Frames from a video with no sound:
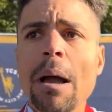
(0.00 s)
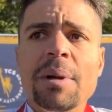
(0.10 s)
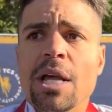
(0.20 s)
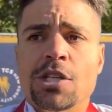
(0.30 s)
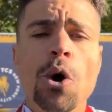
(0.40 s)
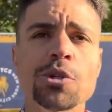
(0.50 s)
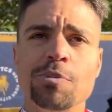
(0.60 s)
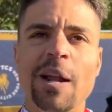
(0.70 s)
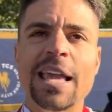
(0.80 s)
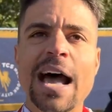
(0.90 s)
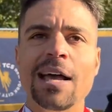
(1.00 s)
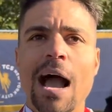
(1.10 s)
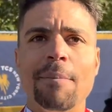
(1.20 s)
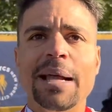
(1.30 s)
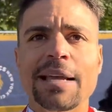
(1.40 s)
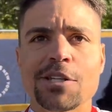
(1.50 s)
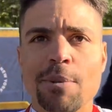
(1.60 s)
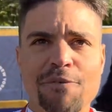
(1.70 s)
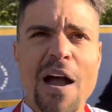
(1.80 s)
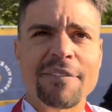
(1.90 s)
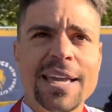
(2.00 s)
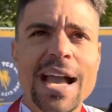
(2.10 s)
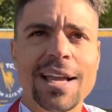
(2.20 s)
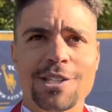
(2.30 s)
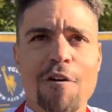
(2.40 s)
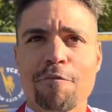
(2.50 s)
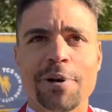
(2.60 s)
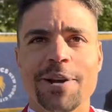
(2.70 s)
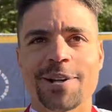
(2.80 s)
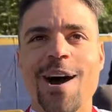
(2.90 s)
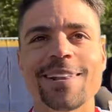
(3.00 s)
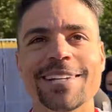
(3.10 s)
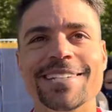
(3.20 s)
I mean, it's always been, yeah. I mean, I thought I was going to be a 5K guy sophomore year in college.